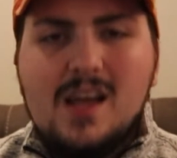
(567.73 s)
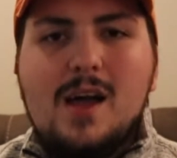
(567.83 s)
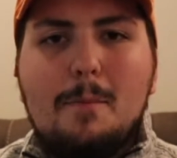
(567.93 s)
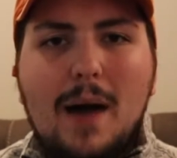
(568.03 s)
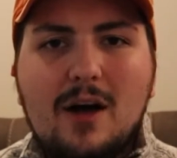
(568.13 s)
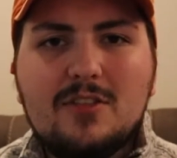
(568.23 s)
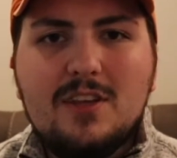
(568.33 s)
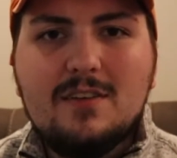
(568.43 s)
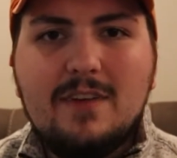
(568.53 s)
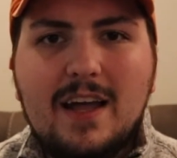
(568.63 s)
About
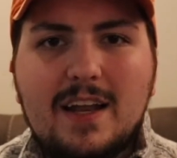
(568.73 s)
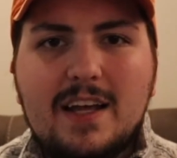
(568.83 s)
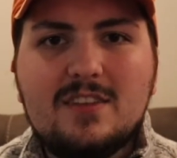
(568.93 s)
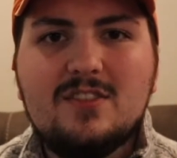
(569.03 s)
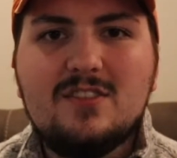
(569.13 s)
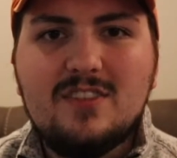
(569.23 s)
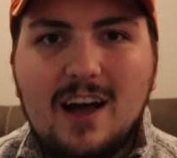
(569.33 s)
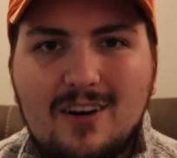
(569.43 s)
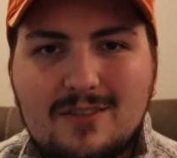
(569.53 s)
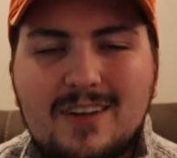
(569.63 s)
the event
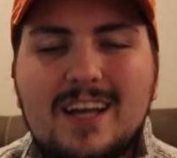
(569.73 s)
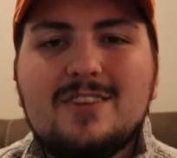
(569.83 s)
itself.